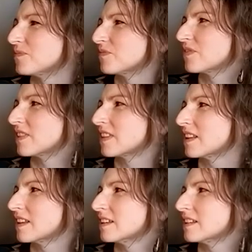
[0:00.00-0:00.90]

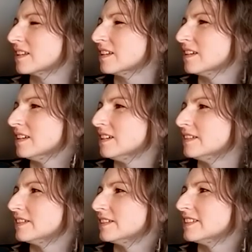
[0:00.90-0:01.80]

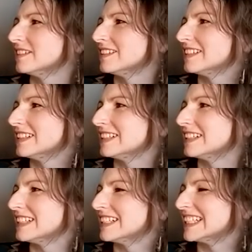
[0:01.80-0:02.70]

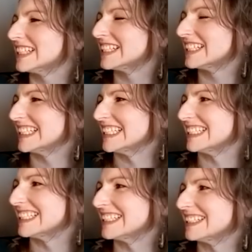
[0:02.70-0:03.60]

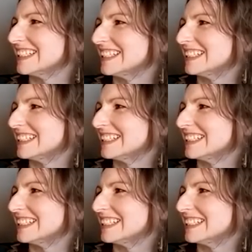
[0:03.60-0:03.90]
[no speech]